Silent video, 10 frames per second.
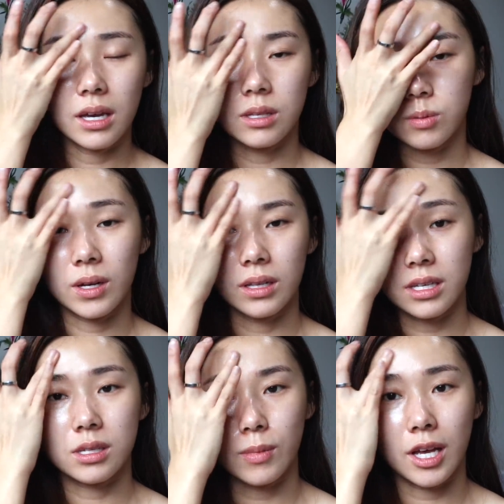
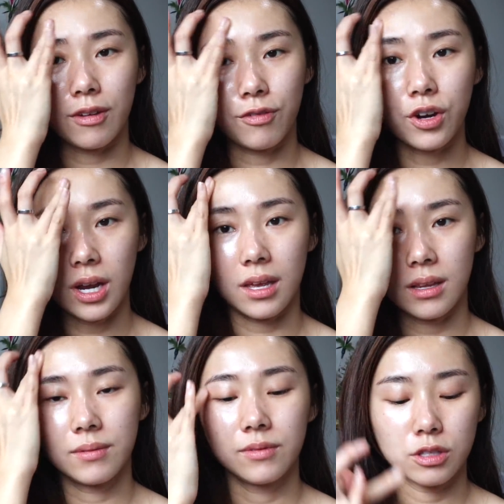as my forehead
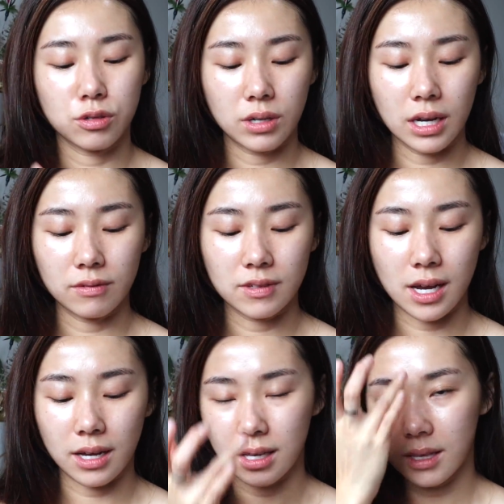to kind of
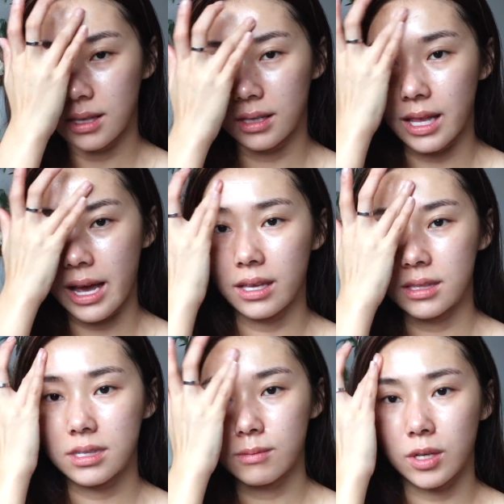target the
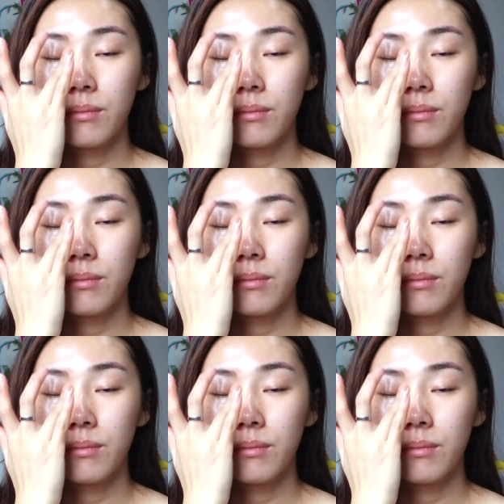lines.